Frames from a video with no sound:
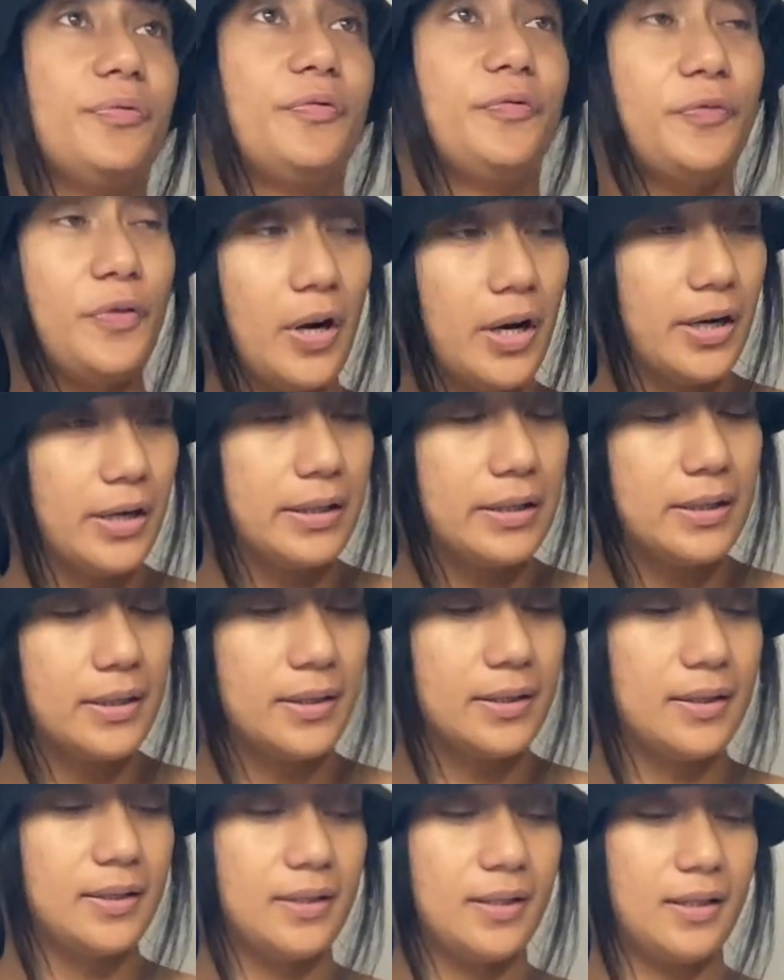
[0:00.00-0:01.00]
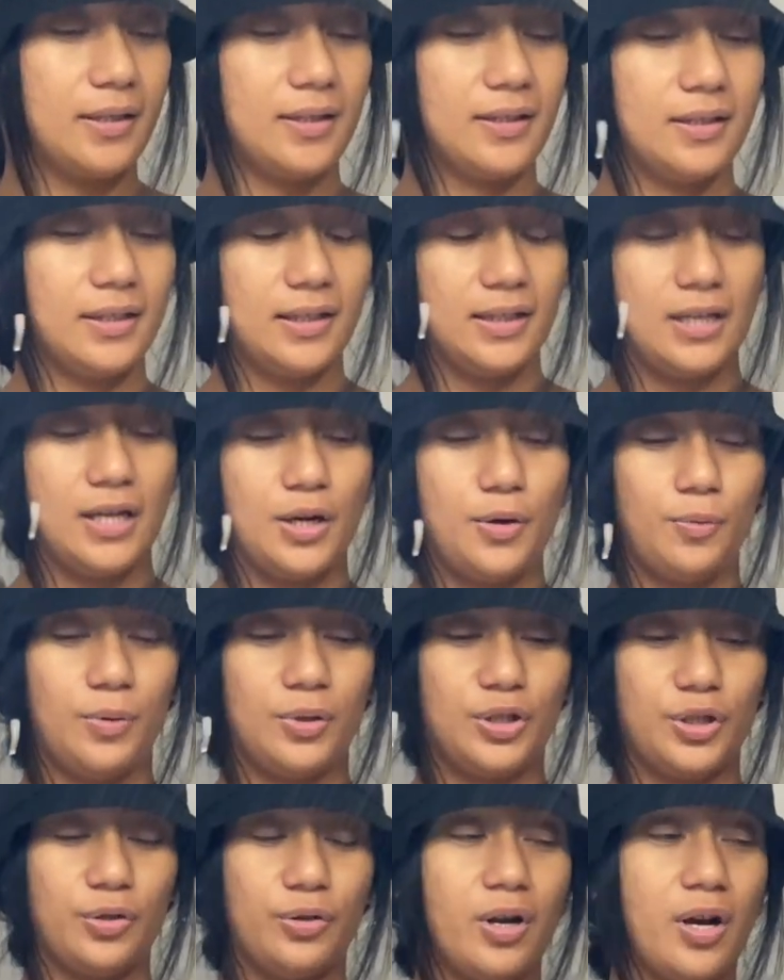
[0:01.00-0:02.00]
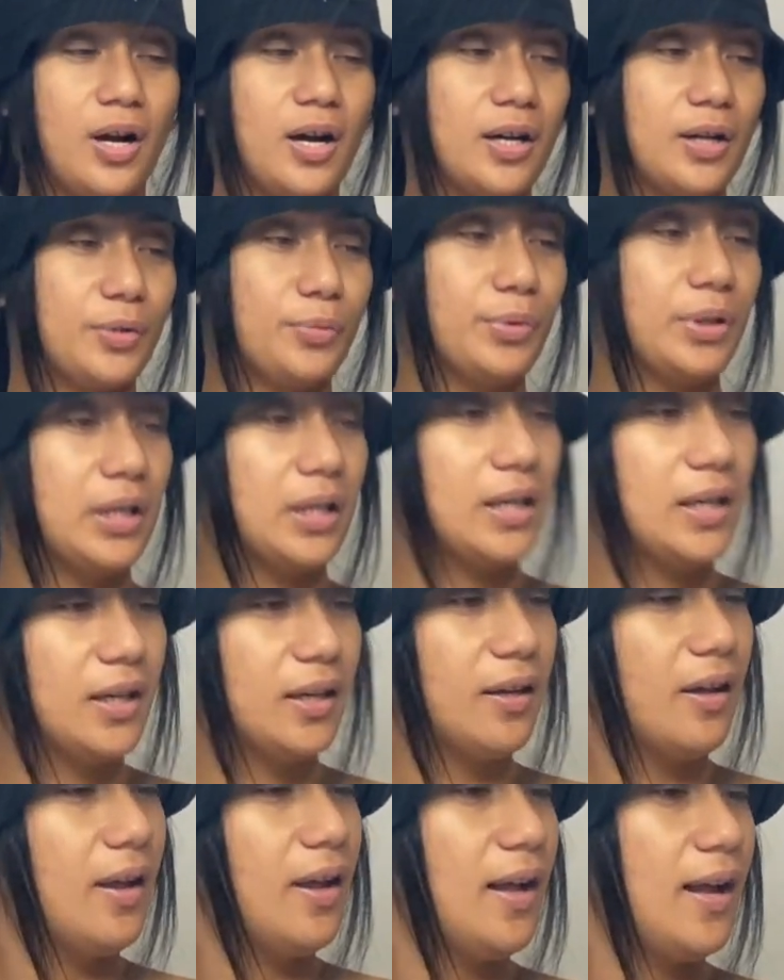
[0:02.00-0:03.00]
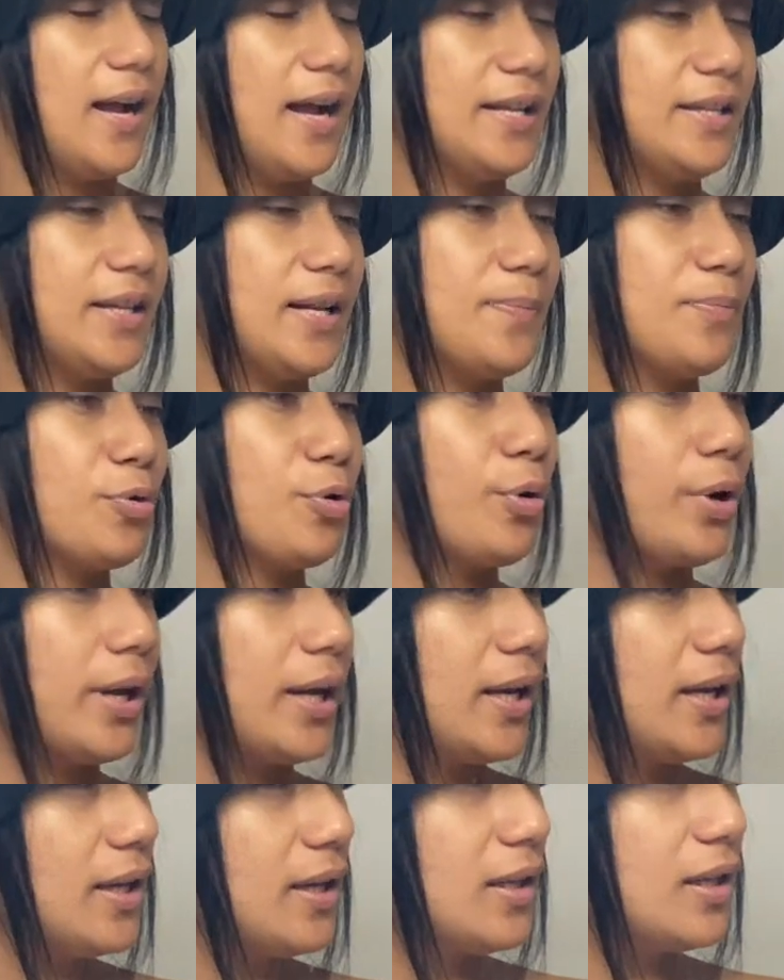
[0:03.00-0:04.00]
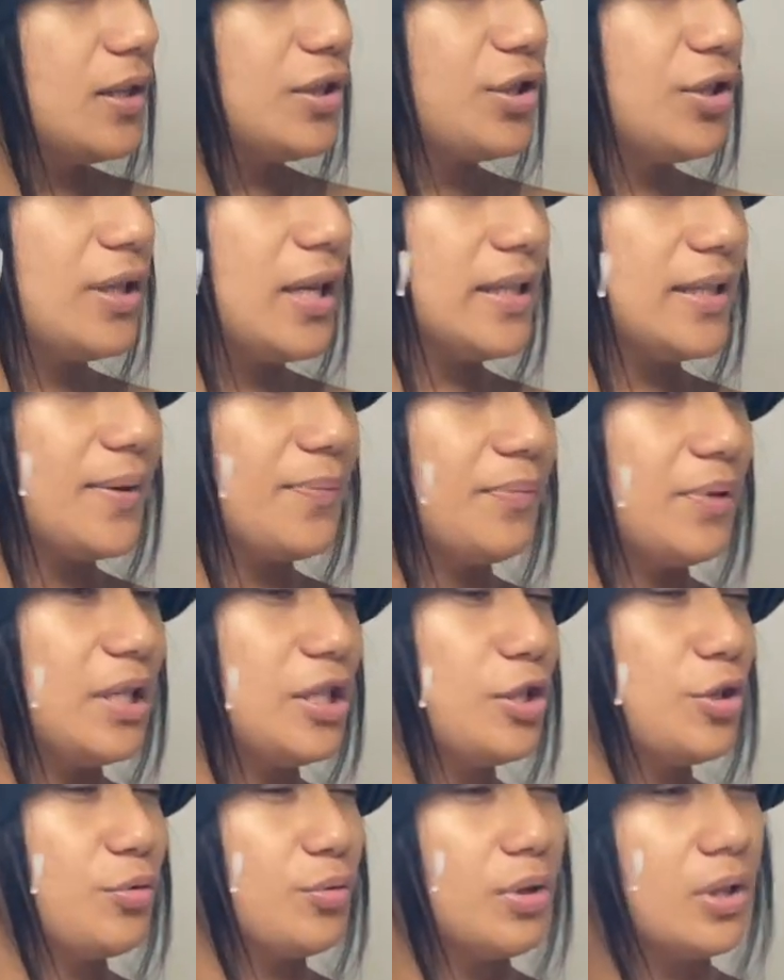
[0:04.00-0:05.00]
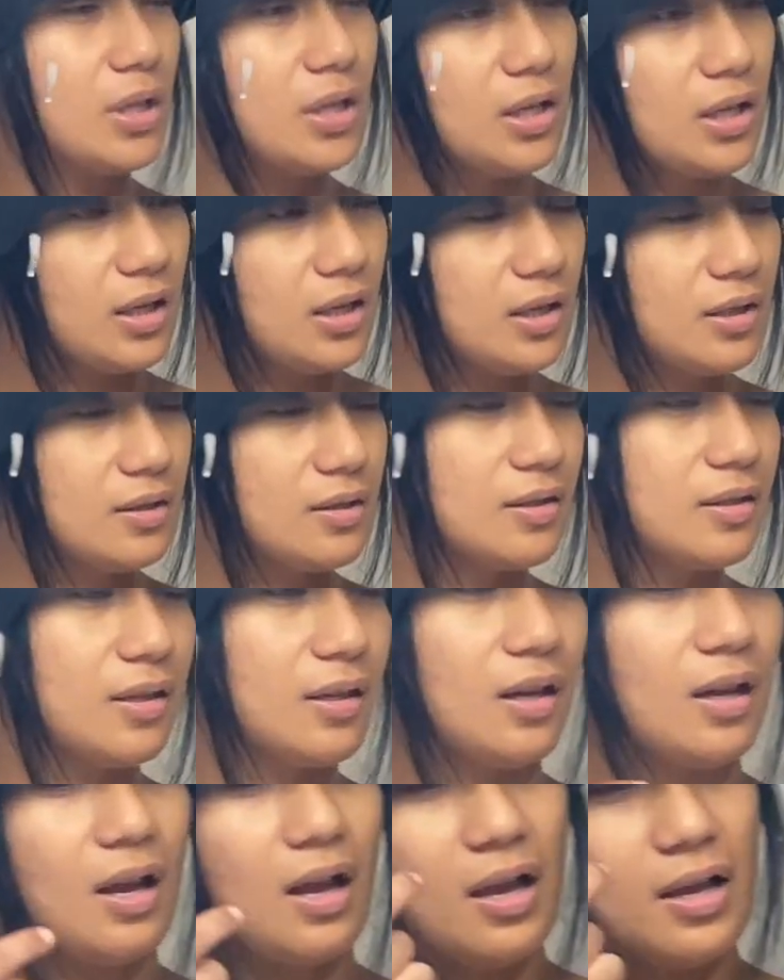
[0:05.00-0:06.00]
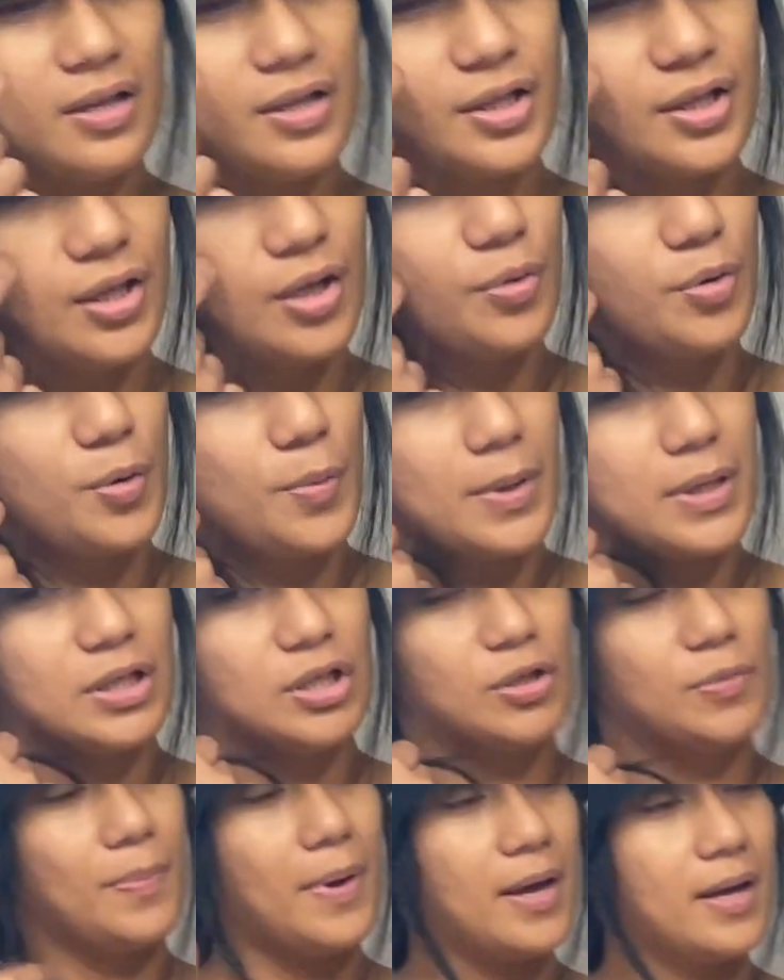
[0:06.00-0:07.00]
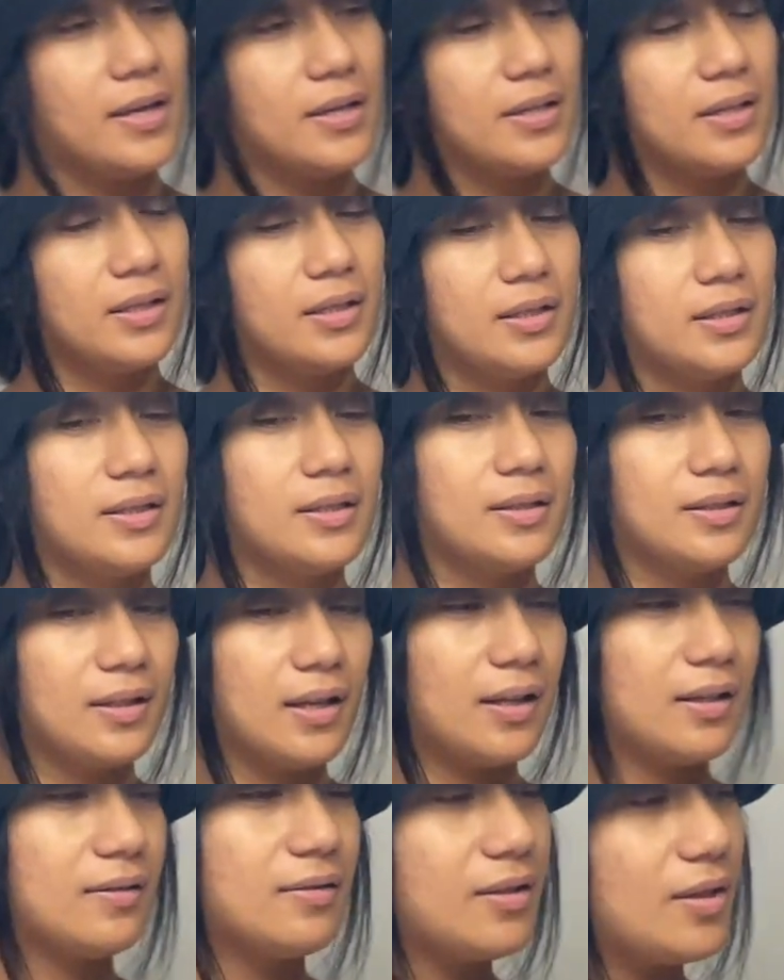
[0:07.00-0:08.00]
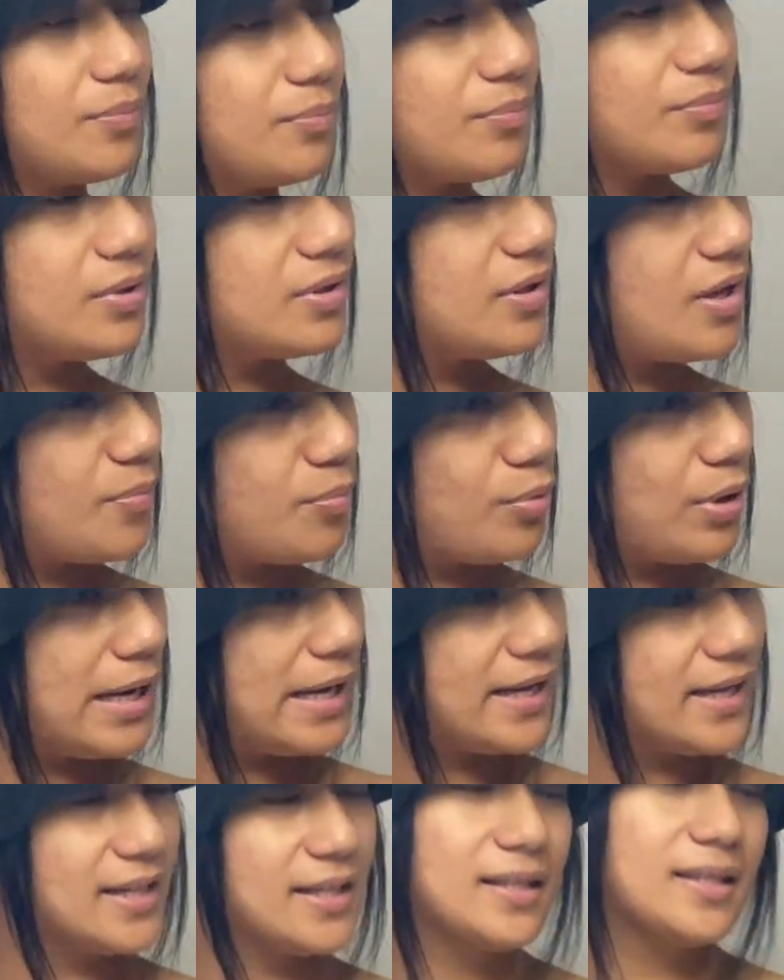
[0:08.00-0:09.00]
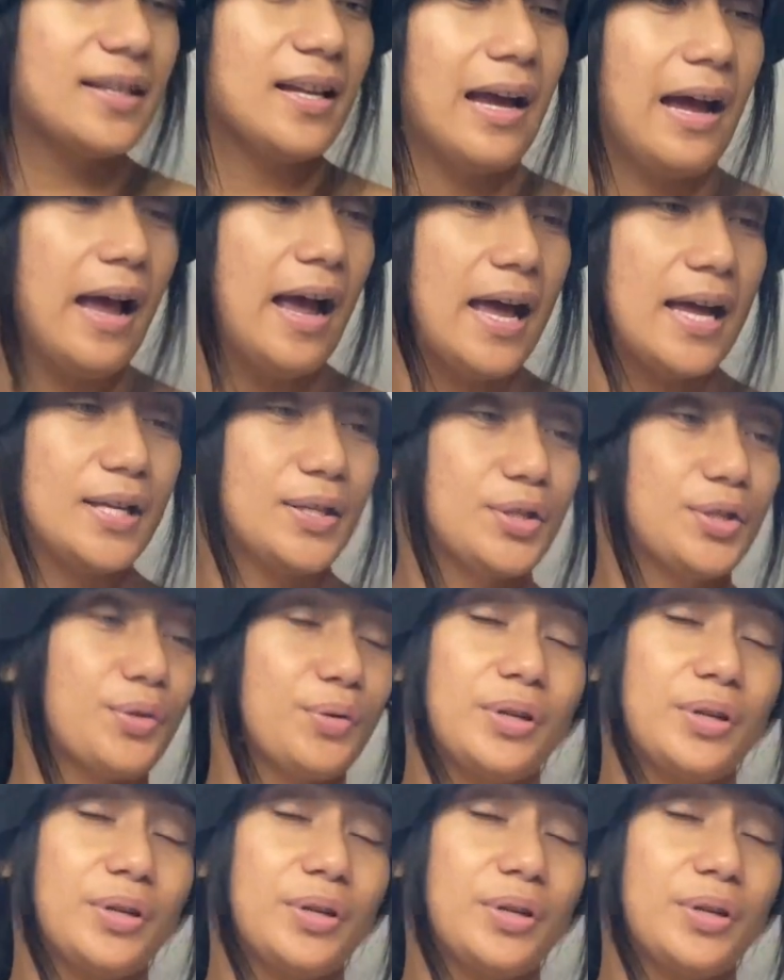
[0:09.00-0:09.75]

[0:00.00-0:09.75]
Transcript: first, what you call, we ended up going to get something to eat. So we went to Panda's, get some Subways. And so